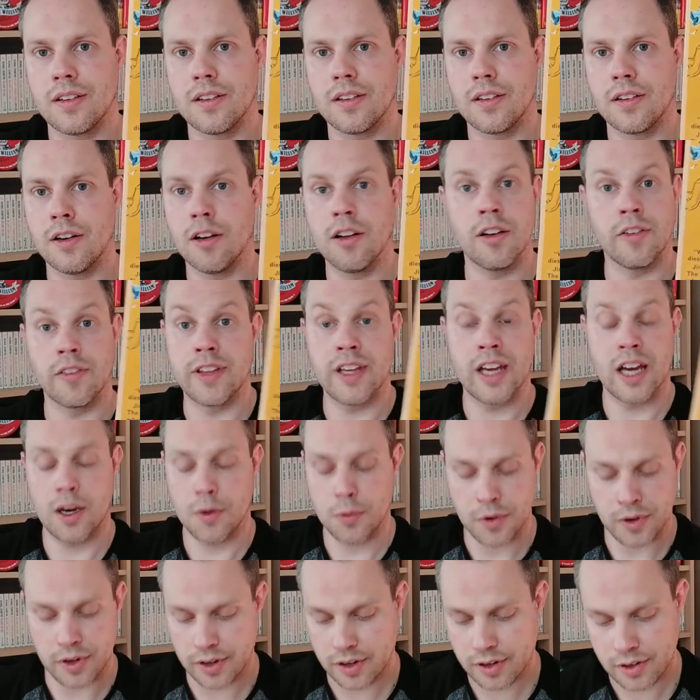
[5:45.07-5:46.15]
all of the
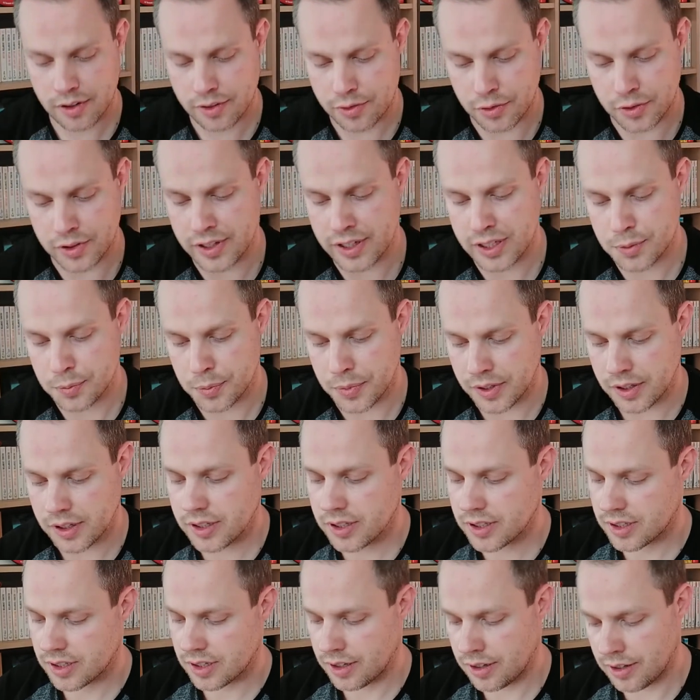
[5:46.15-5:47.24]
artwork through these
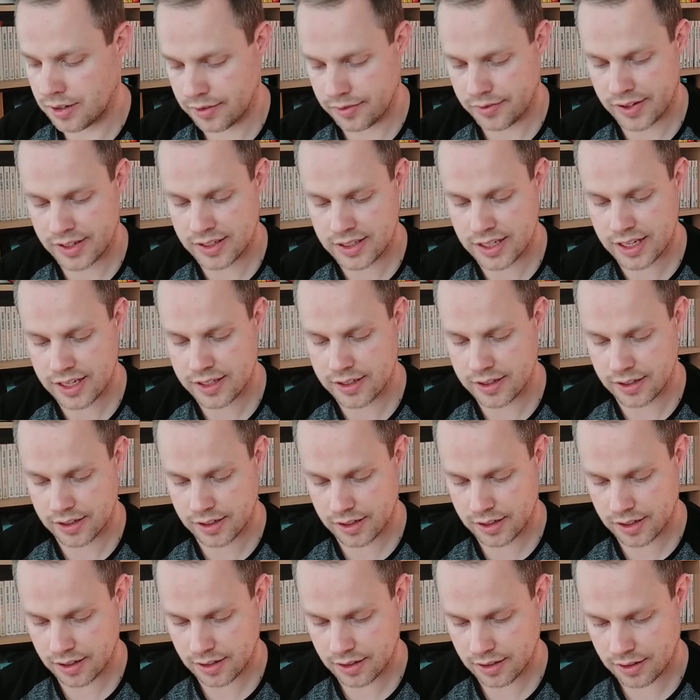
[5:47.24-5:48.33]
books are
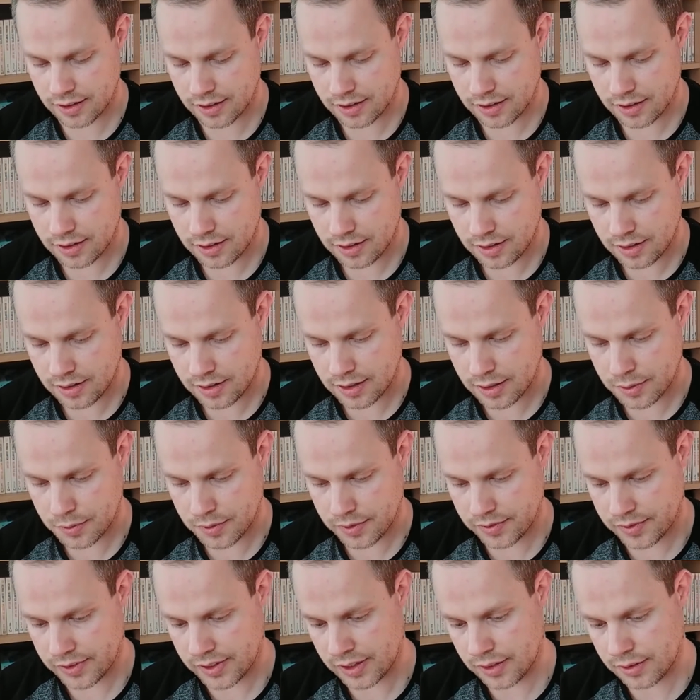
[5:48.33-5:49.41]
fantastic. Let me
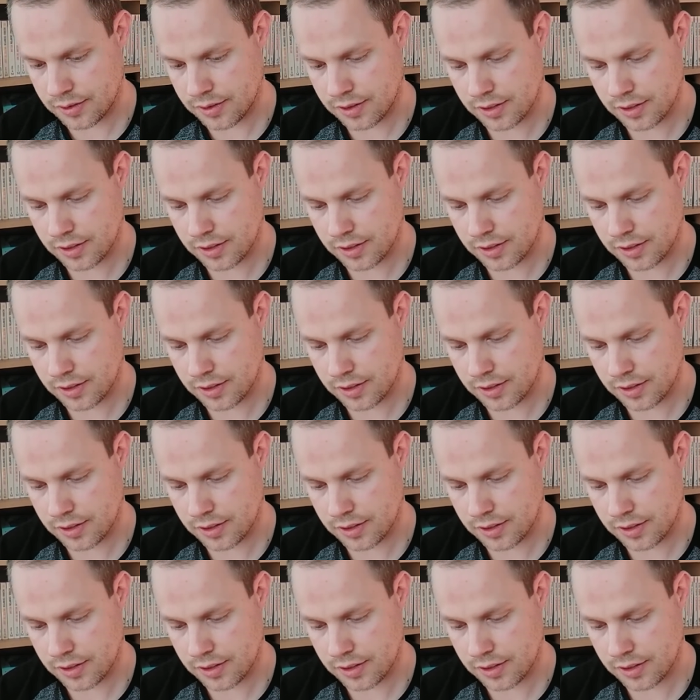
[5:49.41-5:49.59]
find